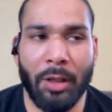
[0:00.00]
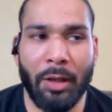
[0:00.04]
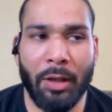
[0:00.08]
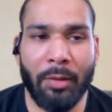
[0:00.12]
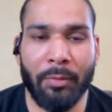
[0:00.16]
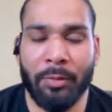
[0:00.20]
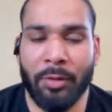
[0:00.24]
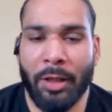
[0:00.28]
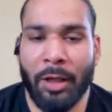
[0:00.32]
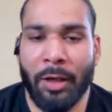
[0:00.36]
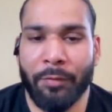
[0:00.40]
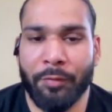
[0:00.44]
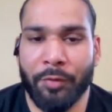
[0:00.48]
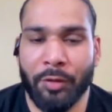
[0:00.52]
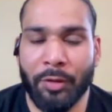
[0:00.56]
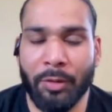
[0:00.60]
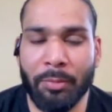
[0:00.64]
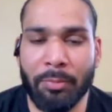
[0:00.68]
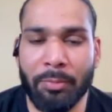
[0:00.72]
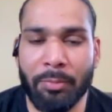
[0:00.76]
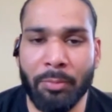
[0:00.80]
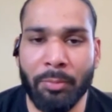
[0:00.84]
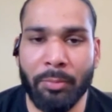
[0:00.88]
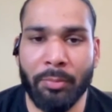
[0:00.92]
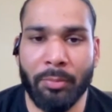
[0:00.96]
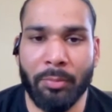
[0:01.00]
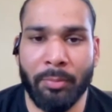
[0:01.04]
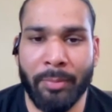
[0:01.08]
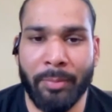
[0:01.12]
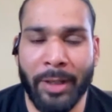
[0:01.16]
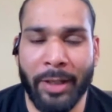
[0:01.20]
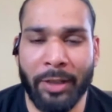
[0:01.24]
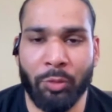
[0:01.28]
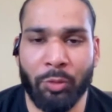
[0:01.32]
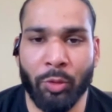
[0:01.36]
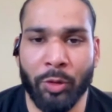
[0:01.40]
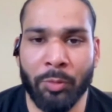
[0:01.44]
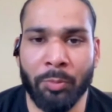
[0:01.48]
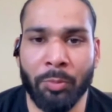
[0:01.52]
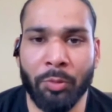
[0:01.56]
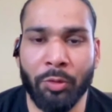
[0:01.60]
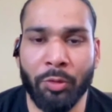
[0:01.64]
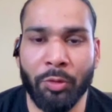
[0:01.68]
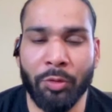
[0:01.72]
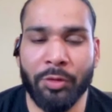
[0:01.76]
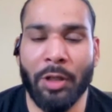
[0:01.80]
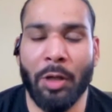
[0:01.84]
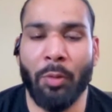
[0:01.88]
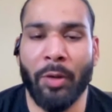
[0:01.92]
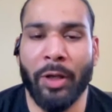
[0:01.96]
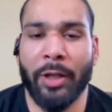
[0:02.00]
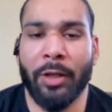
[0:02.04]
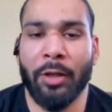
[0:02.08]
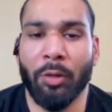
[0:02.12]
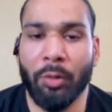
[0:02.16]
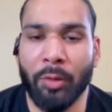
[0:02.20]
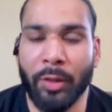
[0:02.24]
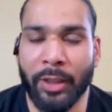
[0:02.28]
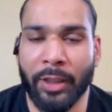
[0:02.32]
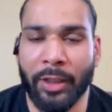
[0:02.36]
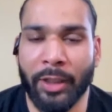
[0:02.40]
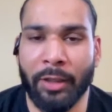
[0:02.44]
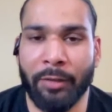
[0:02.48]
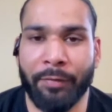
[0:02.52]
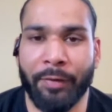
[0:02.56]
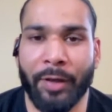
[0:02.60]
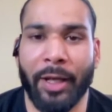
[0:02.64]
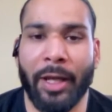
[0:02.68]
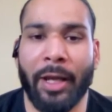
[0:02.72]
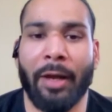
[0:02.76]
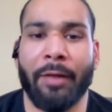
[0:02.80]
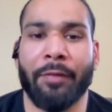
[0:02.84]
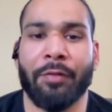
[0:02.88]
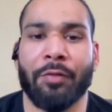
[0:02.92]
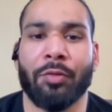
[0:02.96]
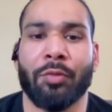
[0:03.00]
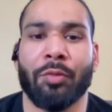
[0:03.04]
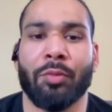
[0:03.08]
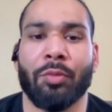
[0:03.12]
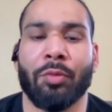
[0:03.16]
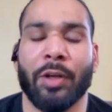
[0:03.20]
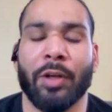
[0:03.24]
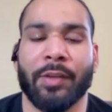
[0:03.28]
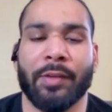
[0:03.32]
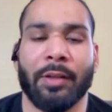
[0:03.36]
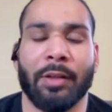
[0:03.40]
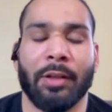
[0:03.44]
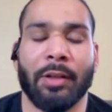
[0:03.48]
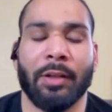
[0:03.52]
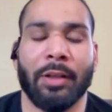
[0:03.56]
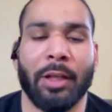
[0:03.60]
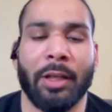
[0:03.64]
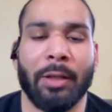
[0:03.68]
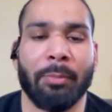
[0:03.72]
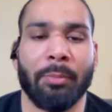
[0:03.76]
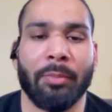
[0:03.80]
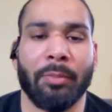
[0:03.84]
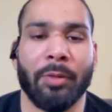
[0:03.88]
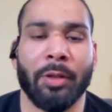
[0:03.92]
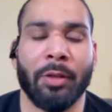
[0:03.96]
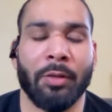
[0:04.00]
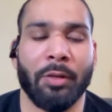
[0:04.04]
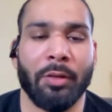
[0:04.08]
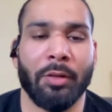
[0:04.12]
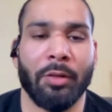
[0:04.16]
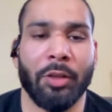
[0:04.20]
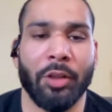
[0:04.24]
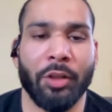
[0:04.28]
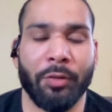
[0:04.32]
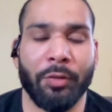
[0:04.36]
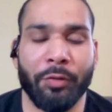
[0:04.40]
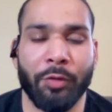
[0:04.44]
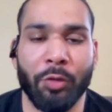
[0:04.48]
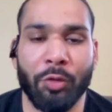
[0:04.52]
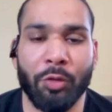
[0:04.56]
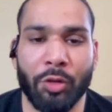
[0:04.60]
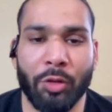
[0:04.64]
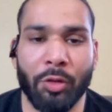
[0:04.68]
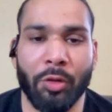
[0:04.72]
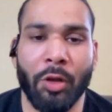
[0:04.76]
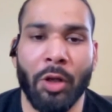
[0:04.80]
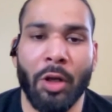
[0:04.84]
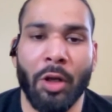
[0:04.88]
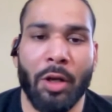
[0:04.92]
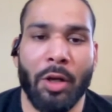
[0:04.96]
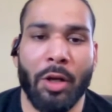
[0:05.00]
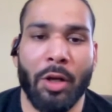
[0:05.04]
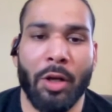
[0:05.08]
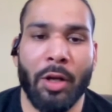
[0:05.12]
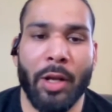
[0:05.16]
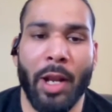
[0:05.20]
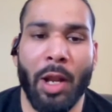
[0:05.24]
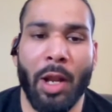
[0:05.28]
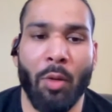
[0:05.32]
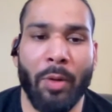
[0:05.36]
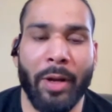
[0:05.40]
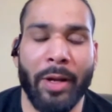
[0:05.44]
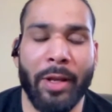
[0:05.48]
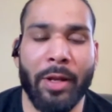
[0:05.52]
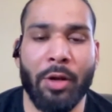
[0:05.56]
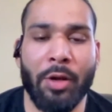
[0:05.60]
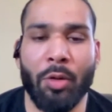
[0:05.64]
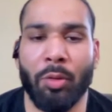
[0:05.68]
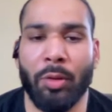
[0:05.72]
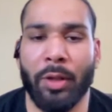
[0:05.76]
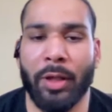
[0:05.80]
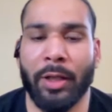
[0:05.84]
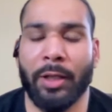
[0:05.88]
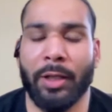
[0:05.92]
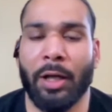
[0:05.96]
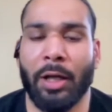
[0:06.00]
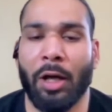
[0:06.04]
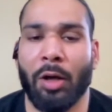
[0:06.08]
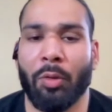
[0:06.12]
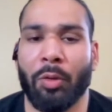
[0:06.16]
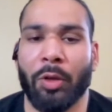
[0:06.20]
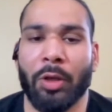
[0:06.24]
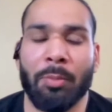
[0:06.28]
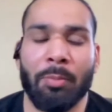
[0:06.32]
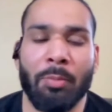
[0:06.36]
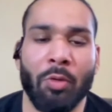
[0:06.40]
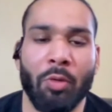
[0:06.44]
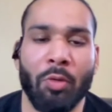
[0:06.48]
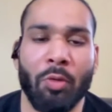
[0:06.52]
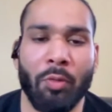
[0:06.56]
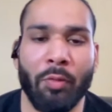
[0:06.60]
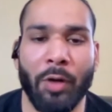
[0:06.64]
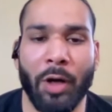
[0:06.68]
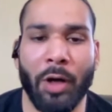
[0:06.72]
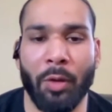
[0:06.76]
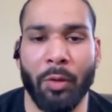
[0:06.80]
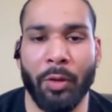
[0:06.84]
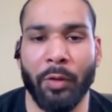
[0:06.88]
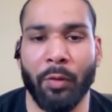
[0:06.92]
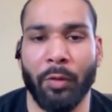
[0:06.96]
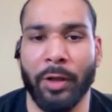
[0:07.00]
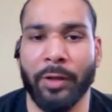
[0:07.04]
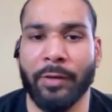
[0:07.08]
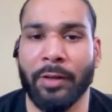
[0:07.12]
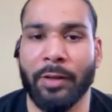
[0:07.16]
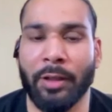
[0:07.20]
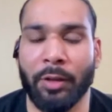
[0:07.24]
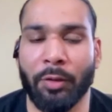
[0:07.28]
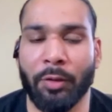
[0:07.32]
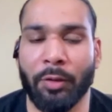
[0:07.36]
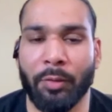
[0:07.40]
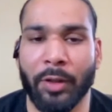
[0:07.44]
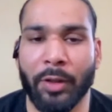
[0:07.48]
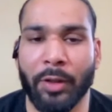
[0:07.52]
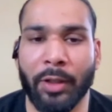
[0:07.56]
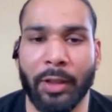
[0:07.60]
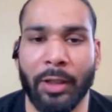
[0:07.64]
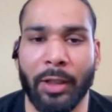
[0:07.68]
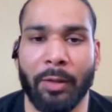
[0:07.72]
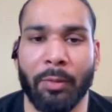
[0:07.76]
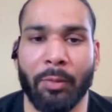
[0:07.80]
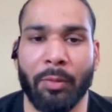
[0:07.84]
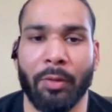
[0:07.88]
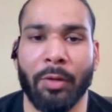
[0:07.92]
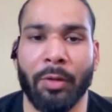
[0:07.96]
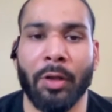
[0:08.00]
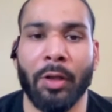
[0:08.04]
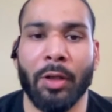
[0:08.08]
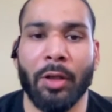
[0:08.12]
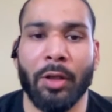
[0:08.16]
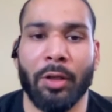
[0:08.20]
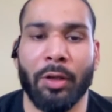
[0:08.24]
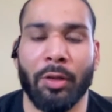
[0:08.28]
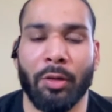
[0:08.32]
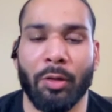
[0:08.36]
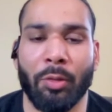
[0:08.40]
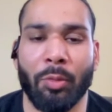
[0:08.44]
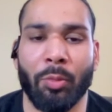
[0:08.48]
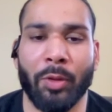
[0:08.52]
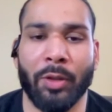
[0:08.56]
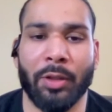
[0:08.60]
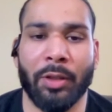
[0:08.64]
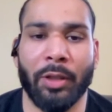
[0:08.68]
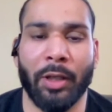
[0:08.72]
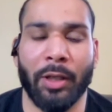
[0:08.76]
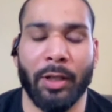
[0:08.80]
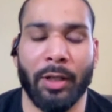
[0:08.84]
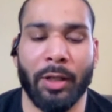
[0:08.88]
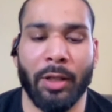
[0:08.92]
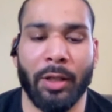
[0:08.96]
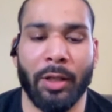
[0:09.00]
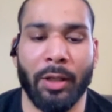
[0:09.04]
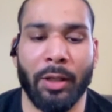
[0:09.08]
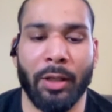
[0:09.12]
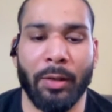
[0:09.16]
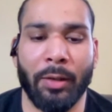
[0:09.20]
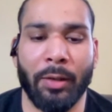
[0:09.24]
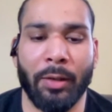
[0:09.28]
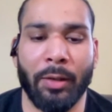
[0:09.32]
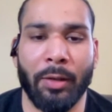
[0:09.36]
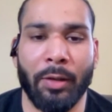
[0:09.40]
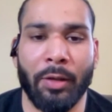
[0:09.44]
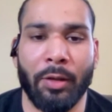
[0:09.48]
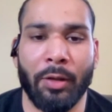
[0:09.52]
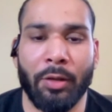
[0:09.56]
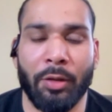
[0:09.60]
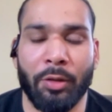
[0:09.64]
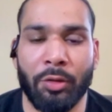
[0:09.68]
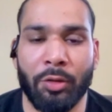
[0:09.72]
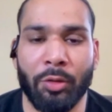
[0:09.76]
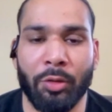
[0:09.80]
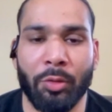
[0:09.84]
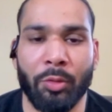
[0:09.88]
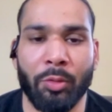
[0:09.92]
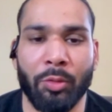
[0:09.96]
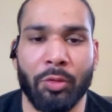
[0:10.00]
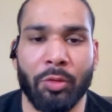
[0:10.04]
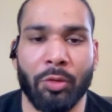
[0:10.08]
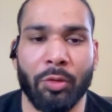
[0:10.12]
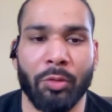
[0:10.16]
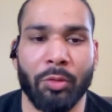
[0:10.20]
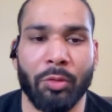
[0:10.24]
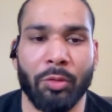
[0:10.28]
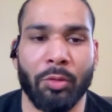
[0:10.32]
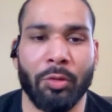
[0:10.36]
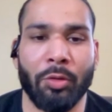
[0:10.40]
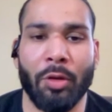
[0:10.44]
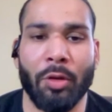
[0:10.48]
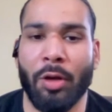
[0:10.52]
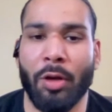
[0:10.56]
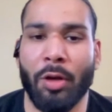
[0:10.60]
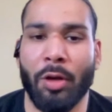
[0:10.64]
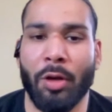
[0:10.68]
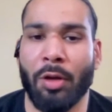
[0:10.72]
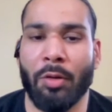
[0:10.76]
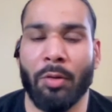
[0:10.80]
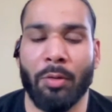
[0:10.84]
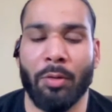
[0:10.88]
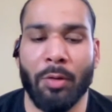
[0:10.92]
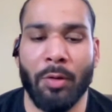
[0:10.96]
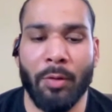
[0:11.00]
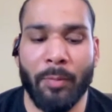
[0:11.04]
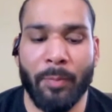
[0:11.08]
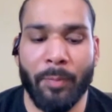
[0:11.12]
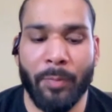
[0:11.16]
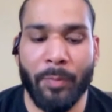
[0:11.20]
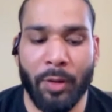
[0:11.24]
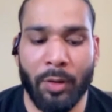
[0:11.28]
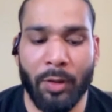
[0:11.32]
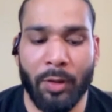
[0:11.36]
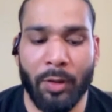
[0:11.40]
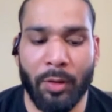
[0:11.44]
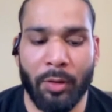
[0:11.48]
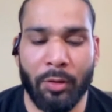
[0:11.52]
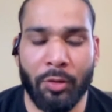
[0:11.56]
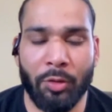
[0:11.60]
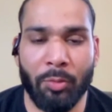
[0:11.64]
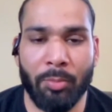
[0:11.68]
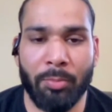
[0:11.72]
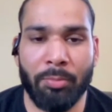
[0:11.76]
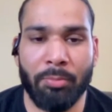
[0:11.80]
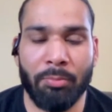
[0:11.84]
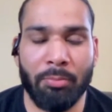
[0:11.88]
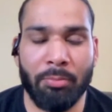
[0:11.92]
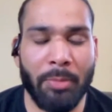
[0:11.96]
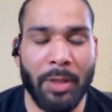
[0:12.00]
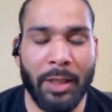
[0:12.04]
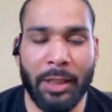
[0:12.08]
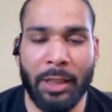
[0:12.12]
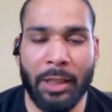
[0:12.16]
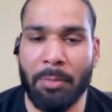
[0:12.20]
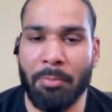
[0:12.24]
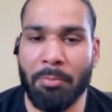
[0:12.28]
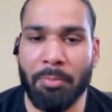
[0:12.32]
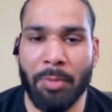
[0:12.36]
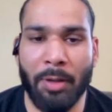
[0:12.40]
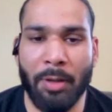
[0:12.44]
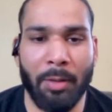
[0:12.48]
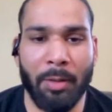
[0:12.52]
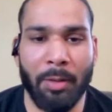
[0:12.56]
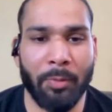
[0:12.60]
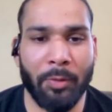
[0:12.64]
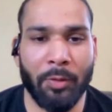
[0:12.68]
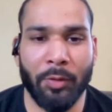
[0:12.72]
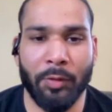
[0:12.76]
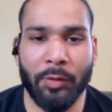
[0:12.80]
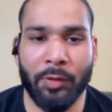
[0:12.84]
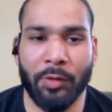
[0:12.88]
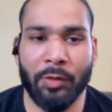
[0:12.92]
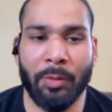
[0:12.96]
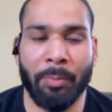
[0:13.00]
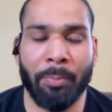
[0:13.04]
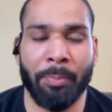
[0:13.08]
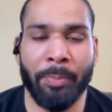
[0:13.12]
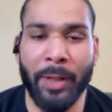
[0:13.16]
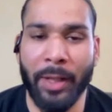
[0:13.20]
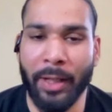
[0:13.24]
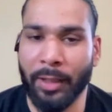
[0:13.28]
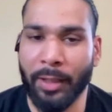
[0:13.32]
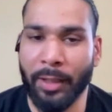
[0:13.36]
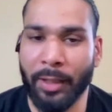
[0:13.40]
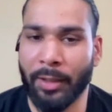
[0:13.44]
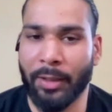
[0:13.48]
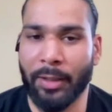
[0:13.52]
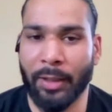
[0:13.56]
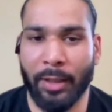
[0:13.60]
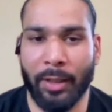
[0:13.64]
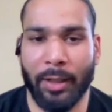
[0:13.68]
after the match with Moose, now I know like if I have to wrestle him in near future, now I know like how he move, how he wrestle in a ring, and what can I do to make him boom, because he's a big guy